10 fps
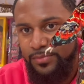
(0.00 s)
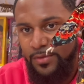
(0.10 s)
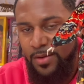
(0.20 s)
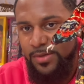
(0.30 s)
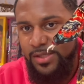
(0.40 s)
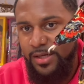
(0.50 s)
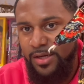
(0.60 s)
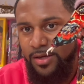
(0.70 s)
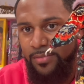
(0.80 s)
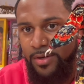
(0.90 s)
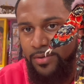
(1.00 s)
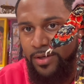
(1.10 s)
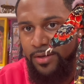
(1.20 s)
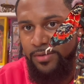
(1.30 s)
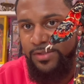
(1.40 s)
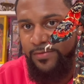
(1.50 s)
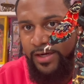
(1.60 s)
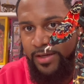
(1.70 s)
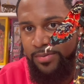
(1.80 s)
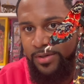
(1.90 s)
Almost like a kimono. It's
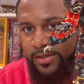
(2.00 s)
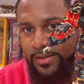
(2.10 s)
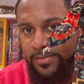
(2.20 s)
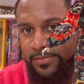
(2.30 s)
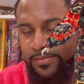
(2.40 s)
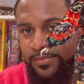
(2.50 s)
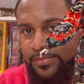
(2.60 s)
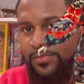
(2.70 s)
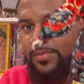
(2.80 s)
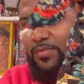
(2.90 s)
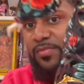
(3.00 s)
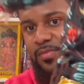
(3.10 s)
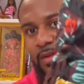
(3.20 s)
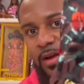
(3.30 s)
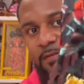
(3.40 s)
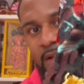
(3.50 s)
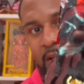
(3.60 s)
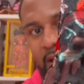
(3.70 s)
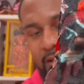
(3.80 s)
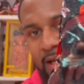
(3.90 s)
very pretty. I feel like
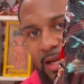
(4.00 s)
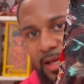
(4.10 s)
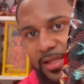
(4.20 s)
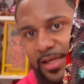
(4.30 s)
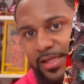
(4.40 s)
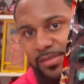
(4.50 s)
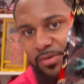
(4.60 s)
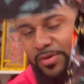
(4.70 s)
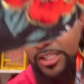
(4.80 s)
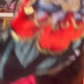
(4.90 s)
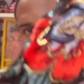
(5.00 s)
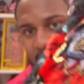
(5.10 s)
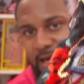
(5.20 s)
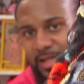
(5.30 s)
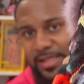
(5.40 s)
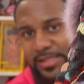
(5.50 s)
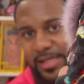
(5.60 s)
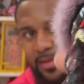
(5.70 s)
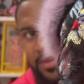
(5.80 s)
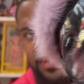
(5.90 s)
that's kind of like the inspiration behind this
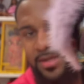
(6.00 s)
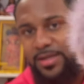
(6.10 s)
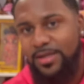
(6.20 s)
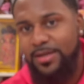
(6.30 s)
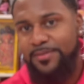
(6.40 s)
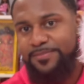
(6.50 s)
type of look.